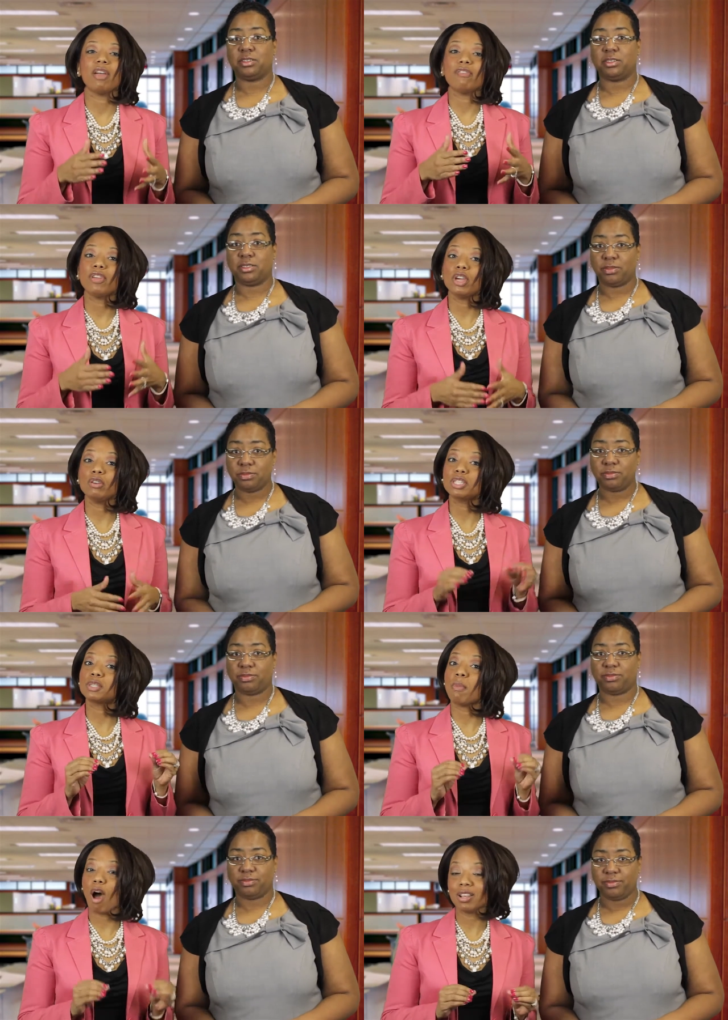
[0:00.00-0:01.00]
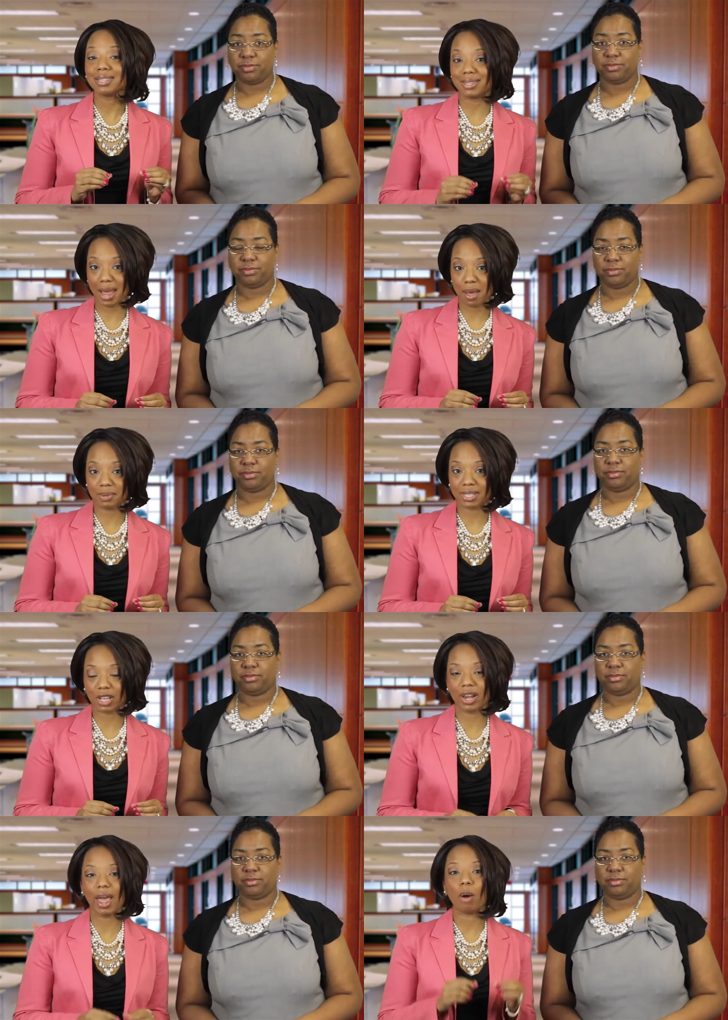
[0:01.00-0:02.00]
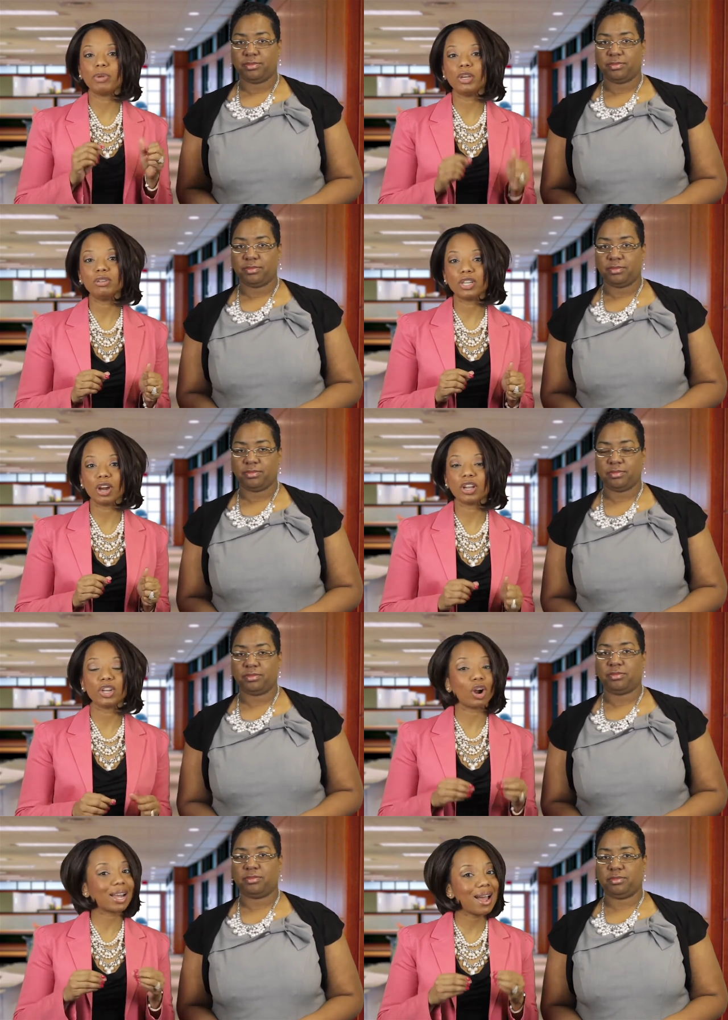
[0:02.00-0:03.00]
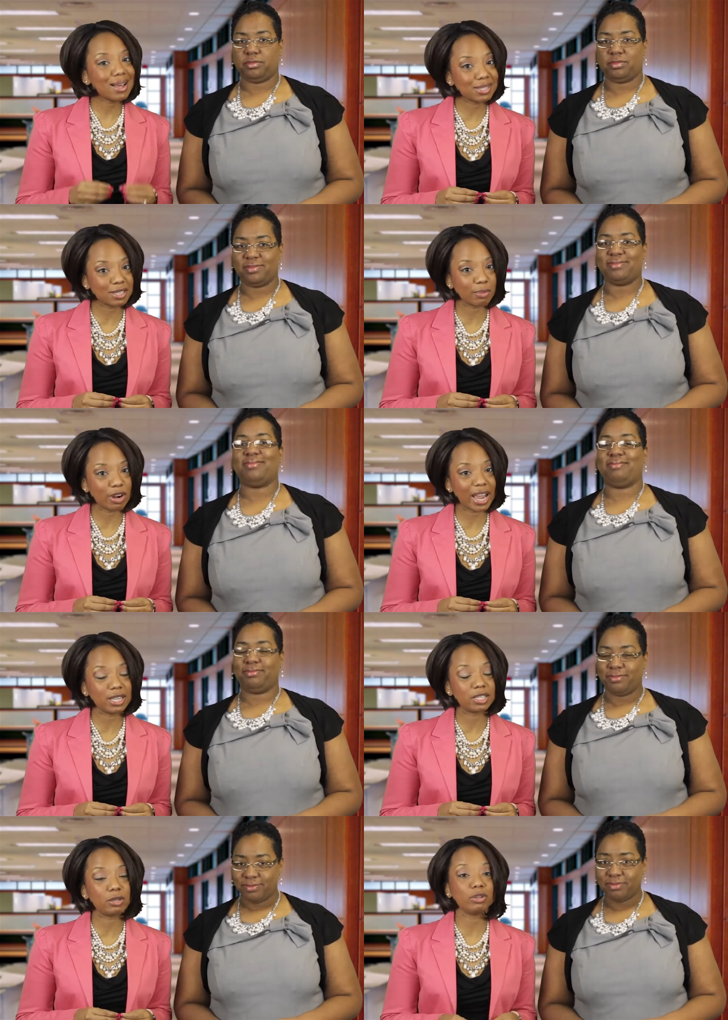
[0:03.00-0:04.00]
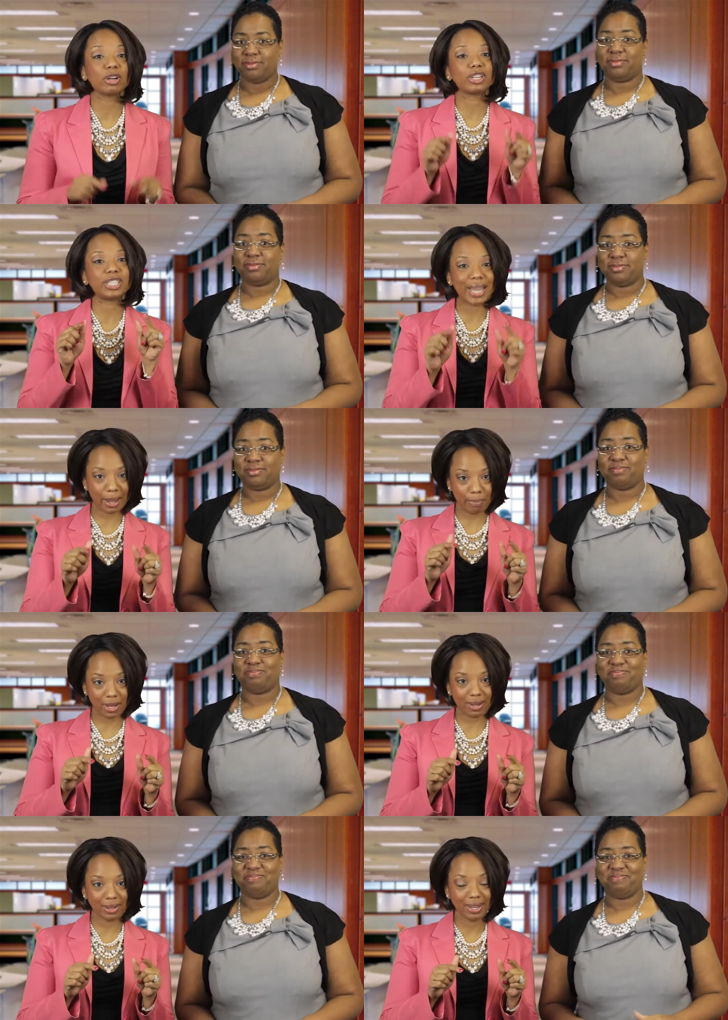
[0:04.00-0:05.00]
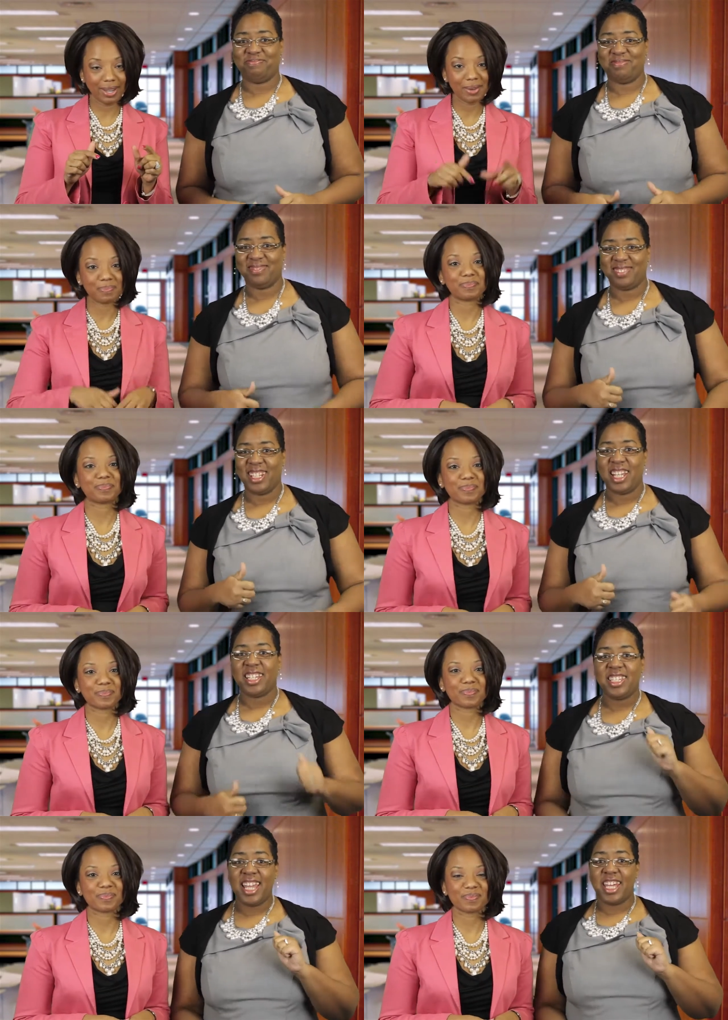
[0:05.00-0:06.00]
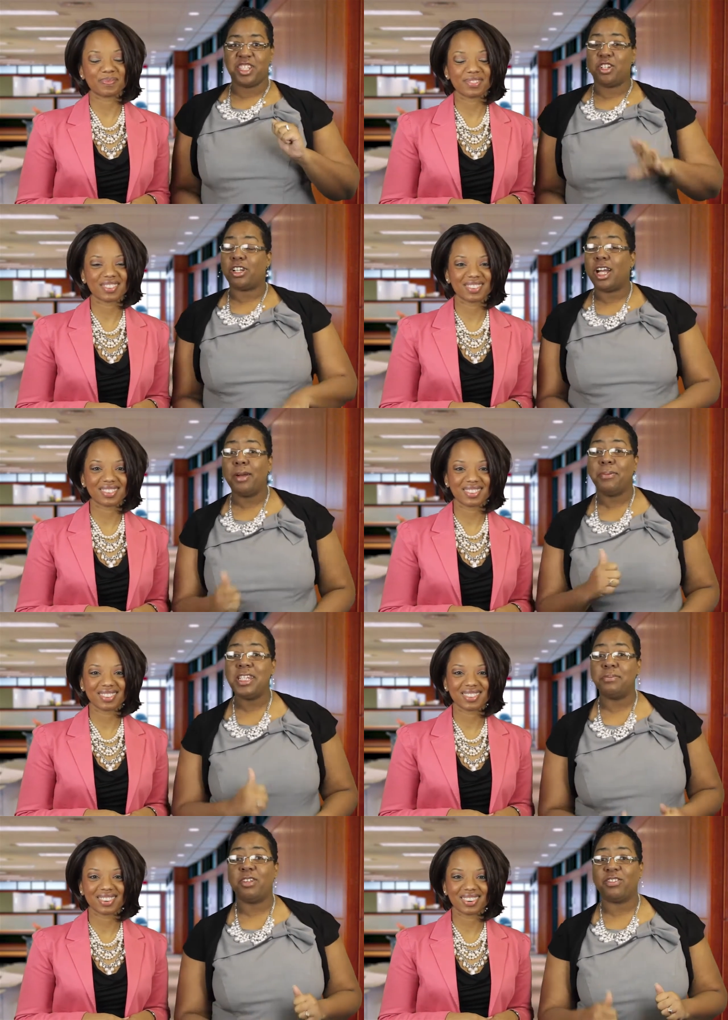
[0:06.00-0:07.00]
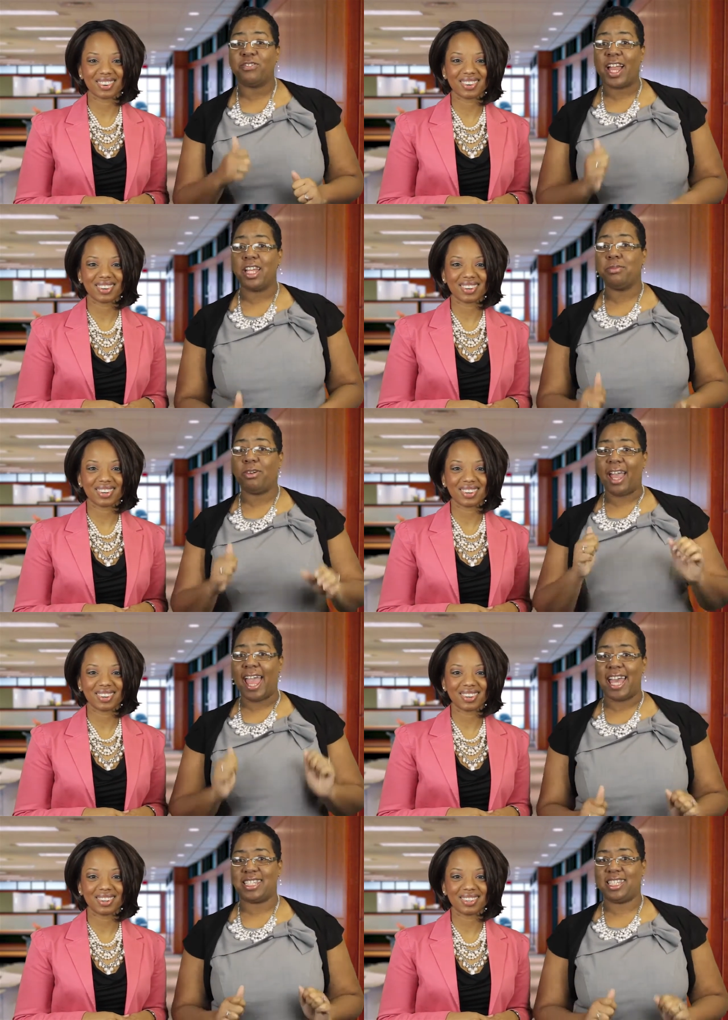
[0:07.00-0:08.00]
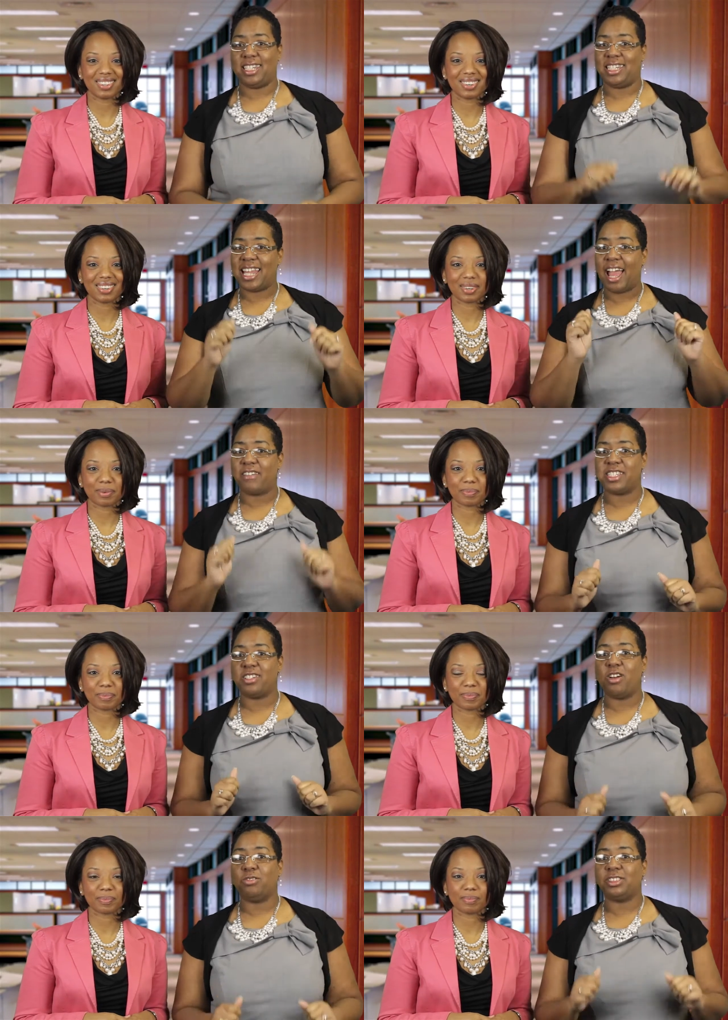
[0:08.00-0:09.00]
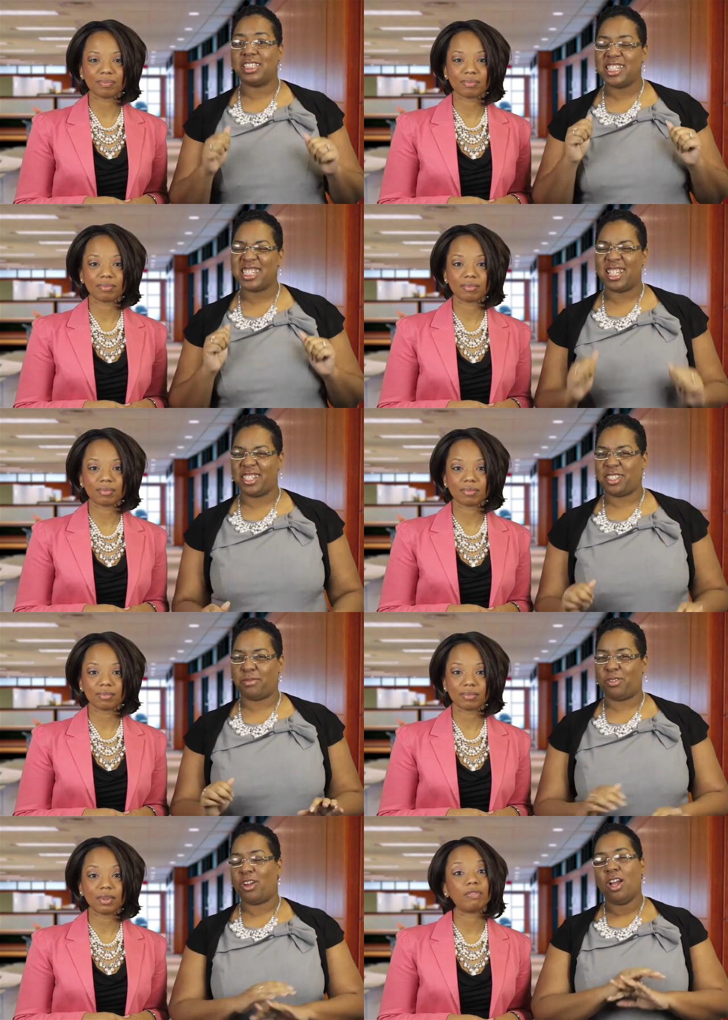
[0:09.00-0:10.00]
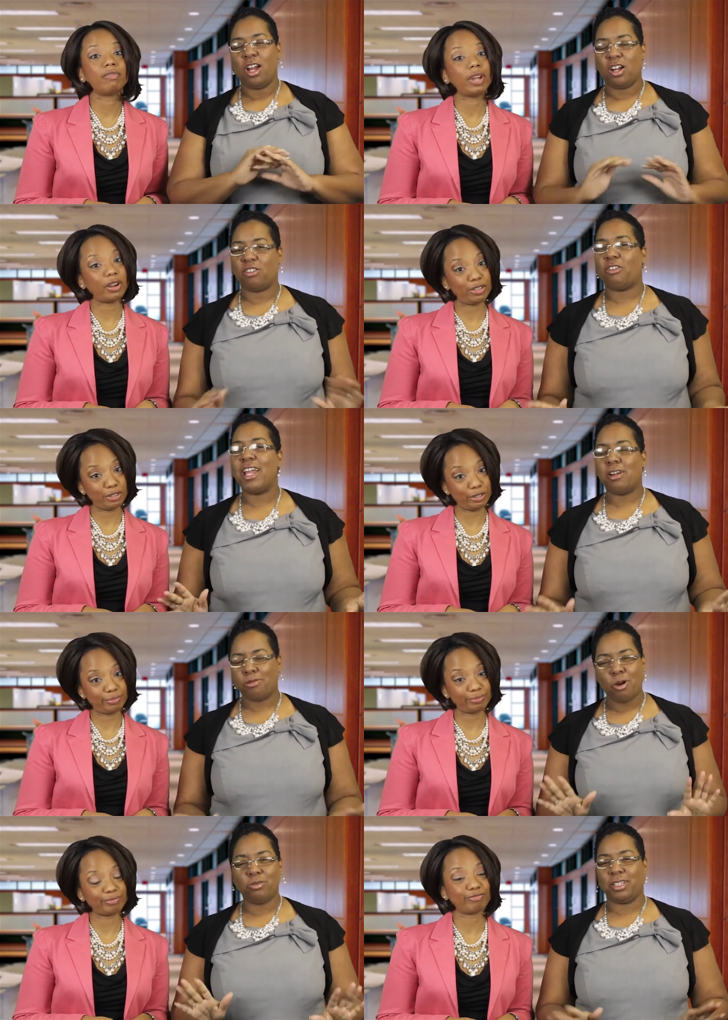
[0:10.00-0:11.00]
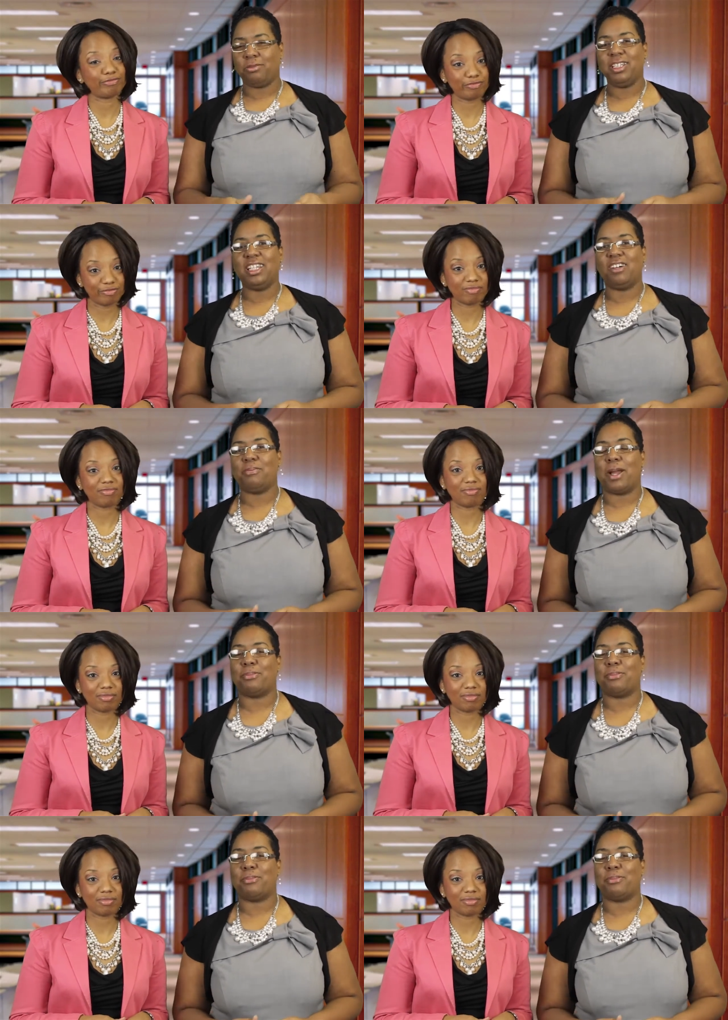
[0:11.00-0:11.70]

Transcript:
Speaker 1: a few small steps that are going to help you turn your customer into your champion.
Speaker 2: Yes, your company's most valuable asset is how it's known to its customer. A great quote that we love by